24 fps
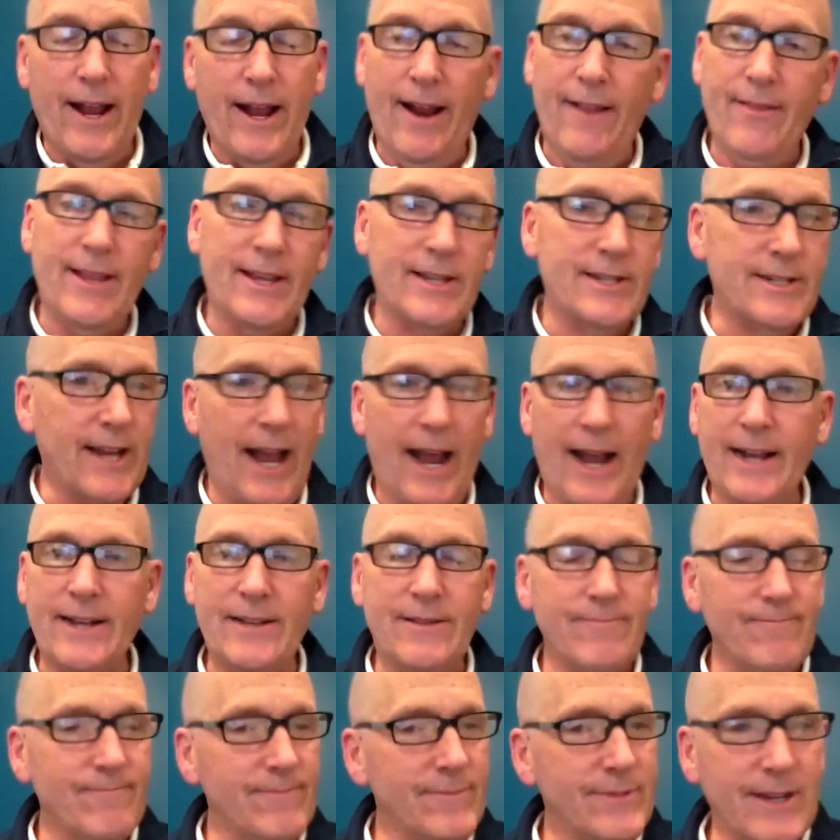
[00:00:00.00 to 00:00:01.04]
And this
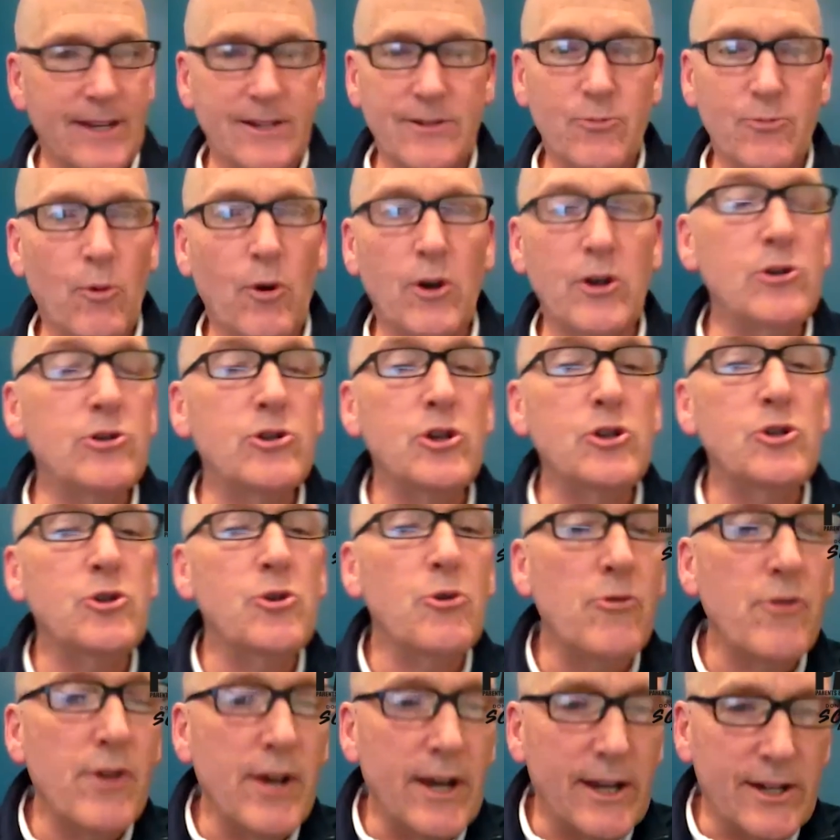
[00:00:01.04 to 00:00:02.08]
guy says, well, you should
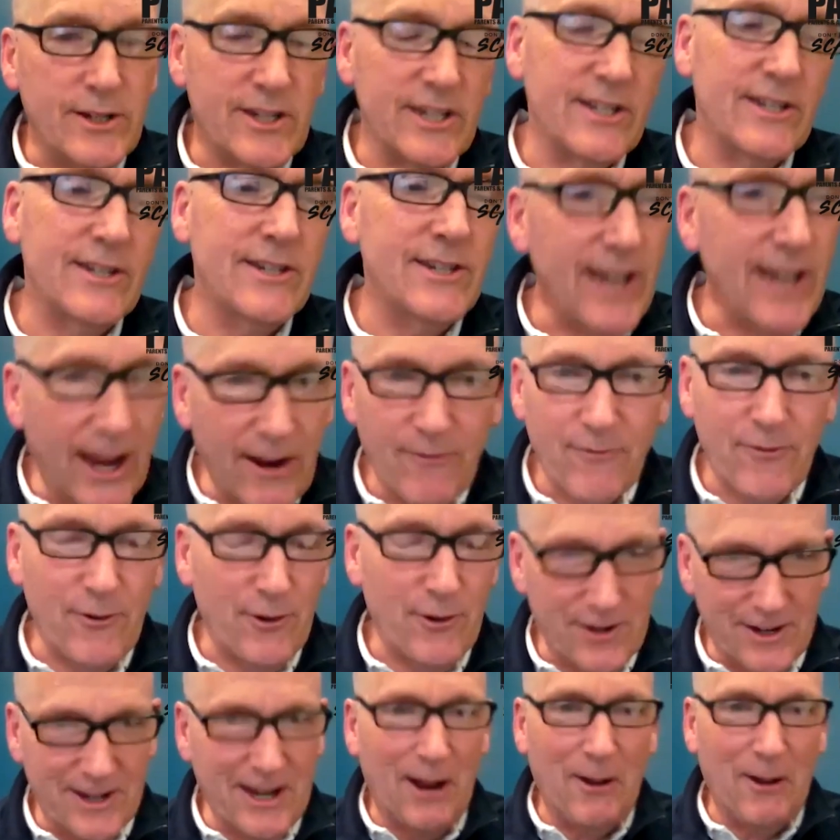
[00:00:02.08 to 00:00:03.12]
do this. It's
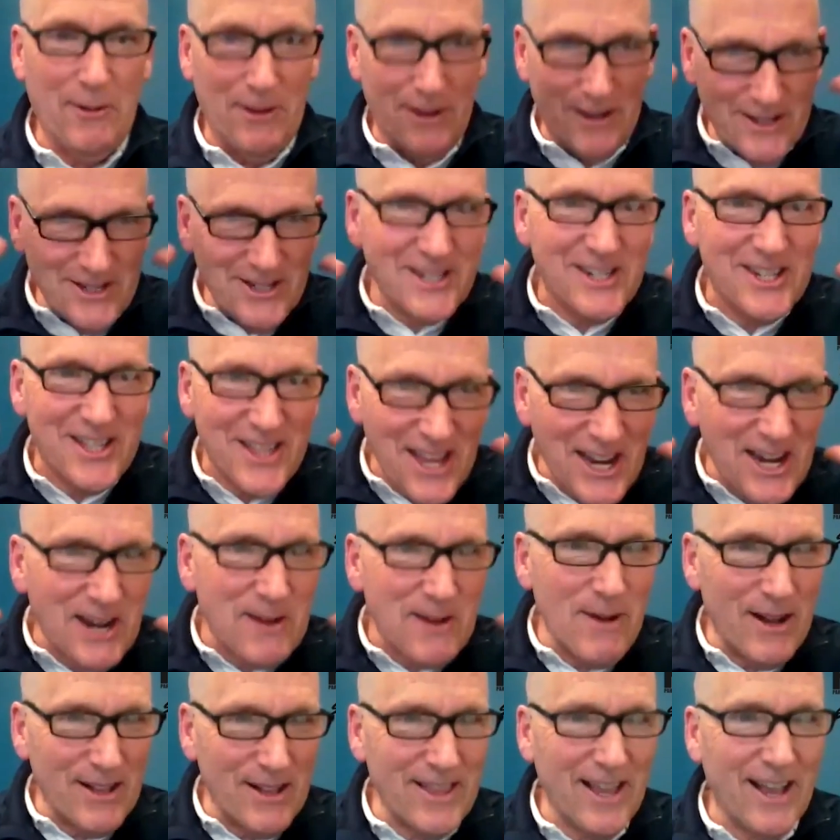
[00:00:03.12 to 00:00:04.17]
safer. Now, just think
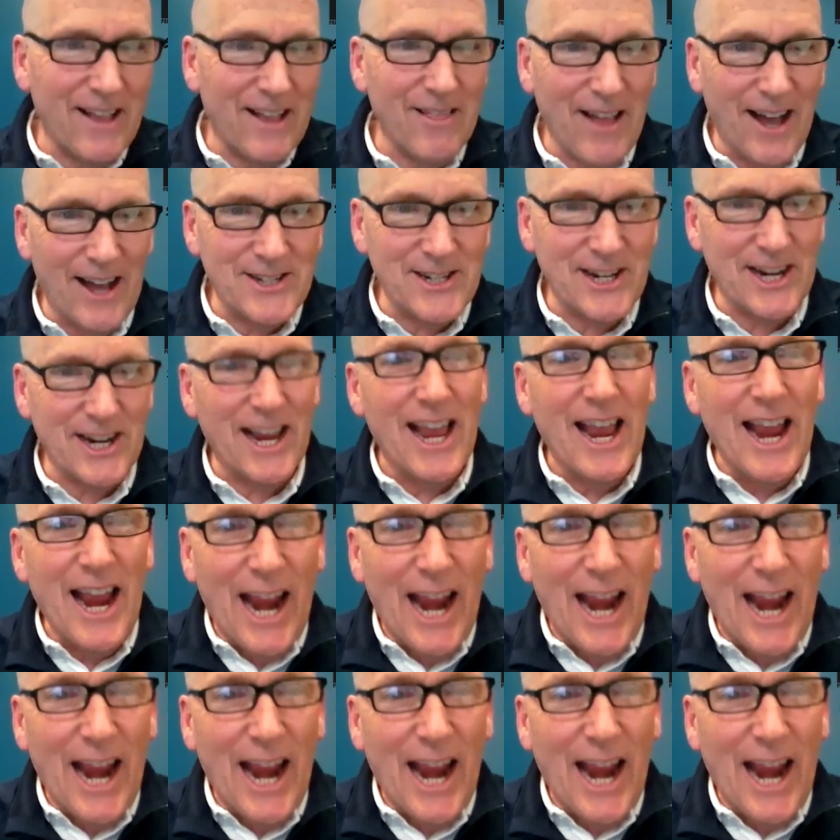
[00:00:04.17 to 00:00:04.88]
about that logic.